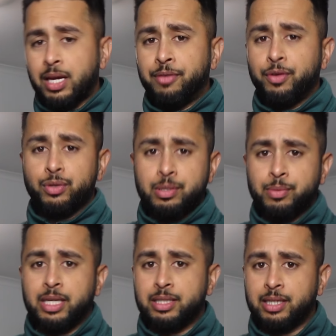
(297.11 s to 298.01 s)
If you're
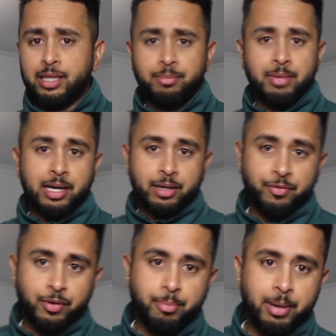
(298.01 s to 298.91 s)
someone that's in the market
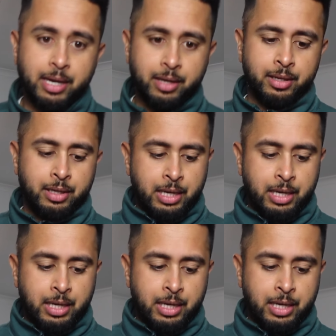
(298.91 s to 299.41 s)
for a putter,